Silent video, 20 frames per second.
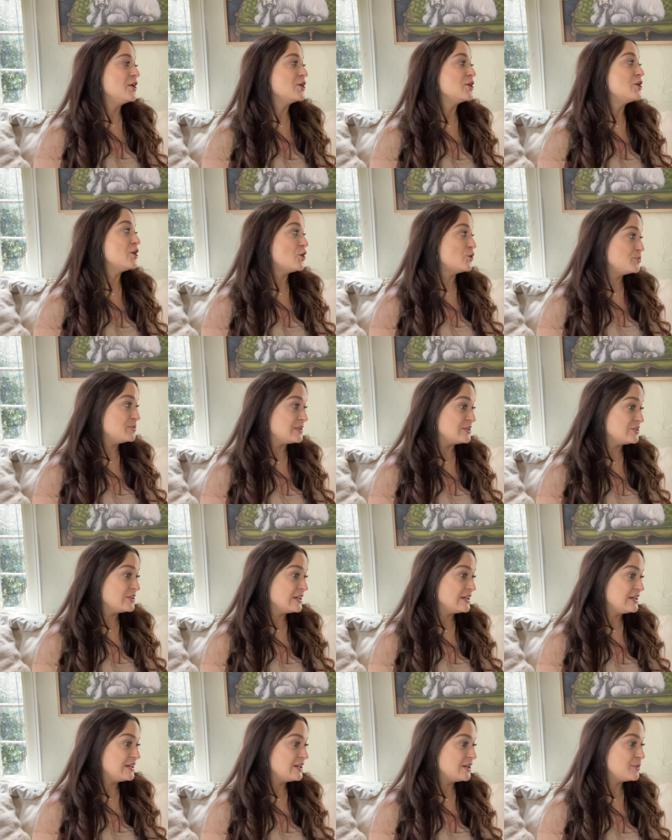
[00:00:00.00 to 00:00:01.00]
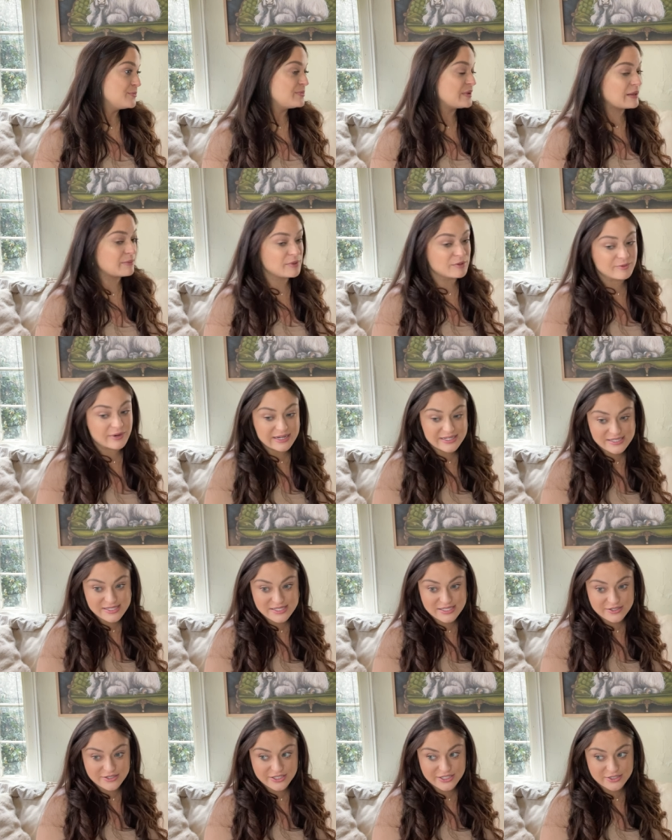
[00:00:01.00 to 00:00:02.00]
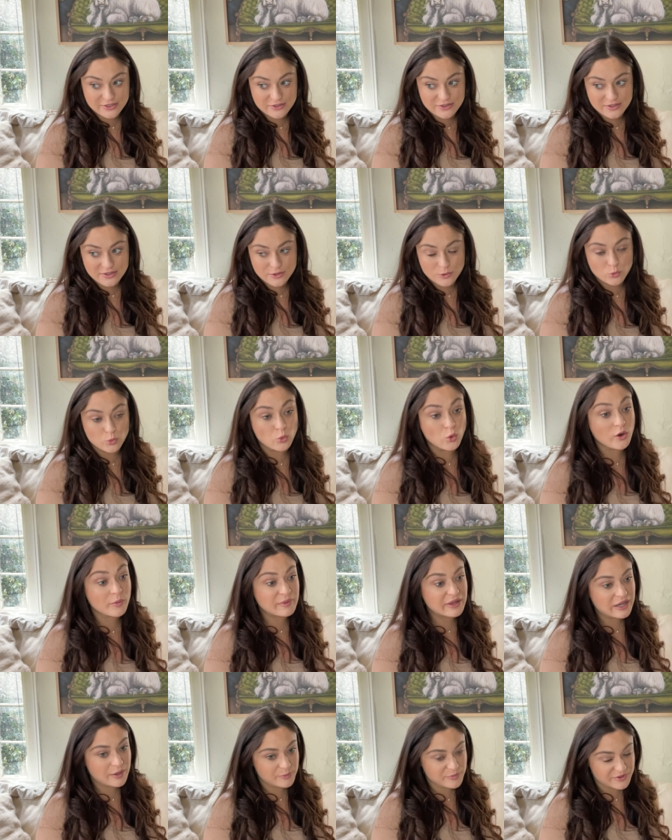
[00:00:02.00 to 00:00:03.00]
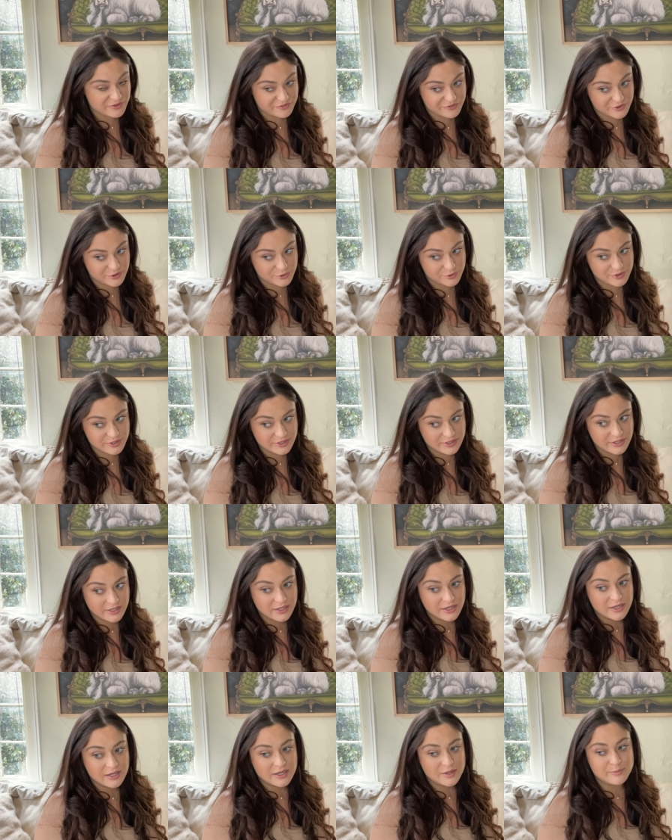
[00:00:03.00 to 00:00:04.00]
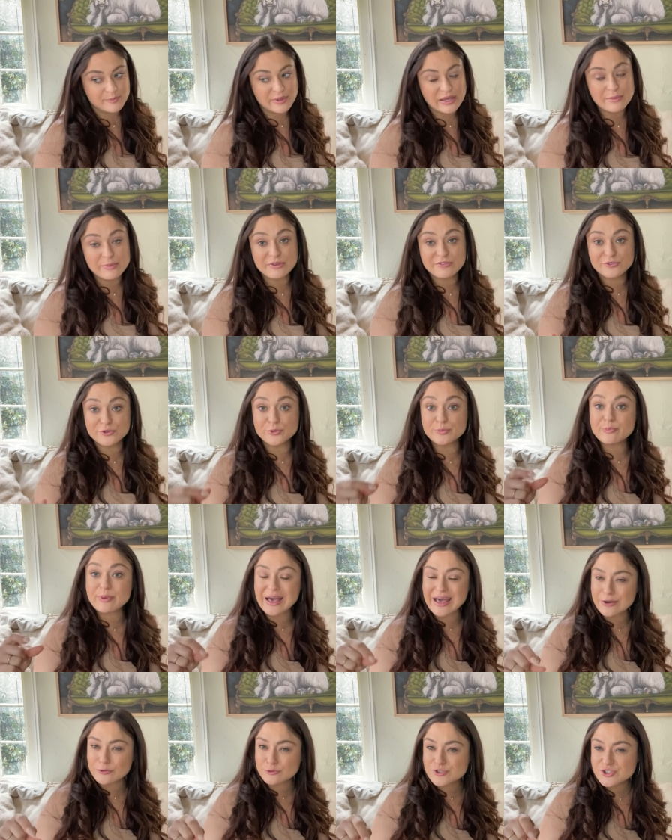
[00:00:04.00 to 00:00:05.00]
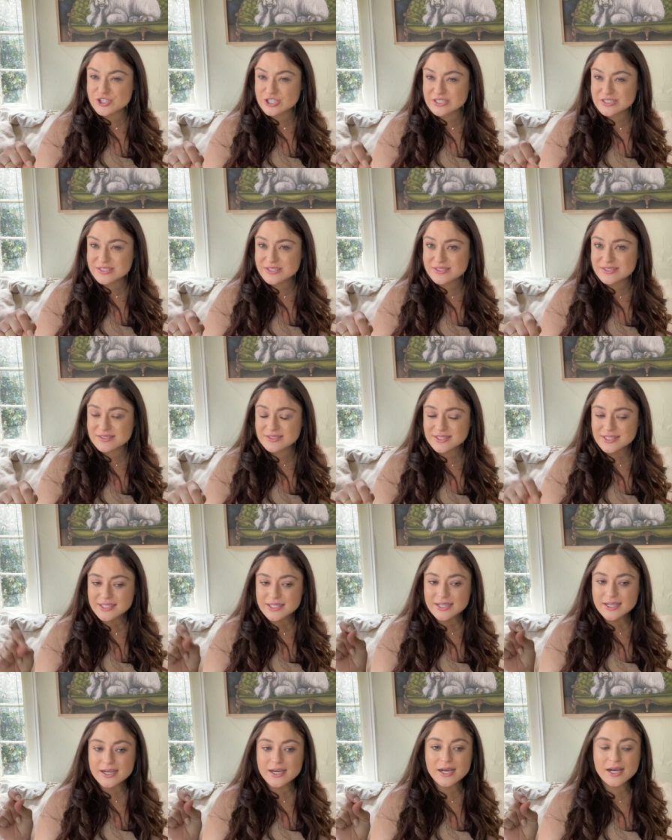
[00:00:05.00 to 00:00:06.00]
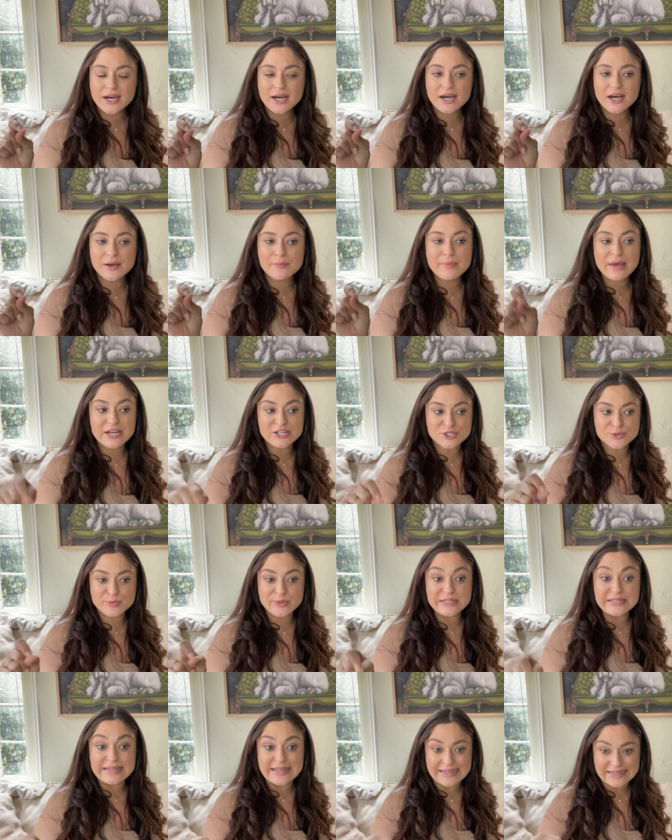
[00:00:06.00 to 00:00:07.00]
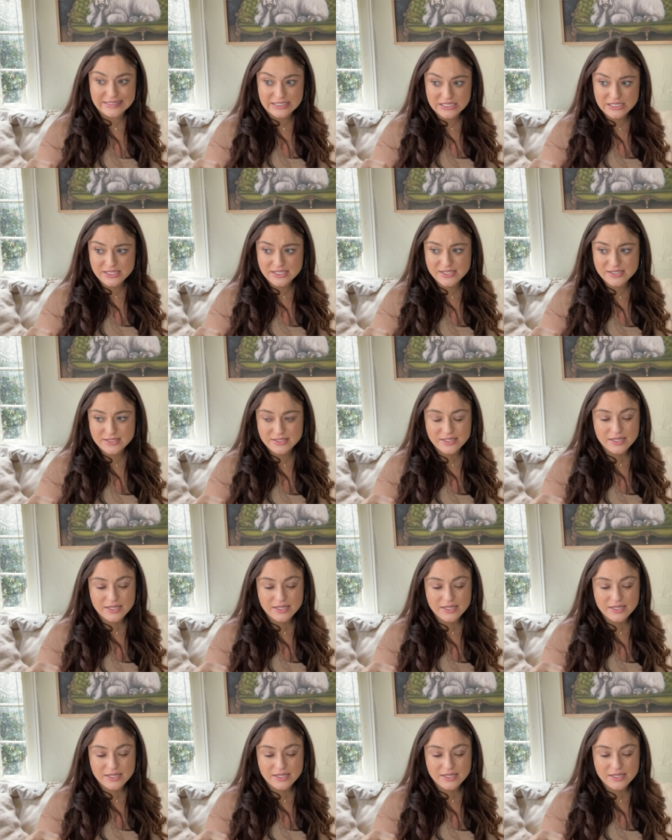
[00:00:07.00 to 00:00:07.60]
Goat milk. Baby rice cereal, warming up the food, baby food pouches, uh, mashed bananas,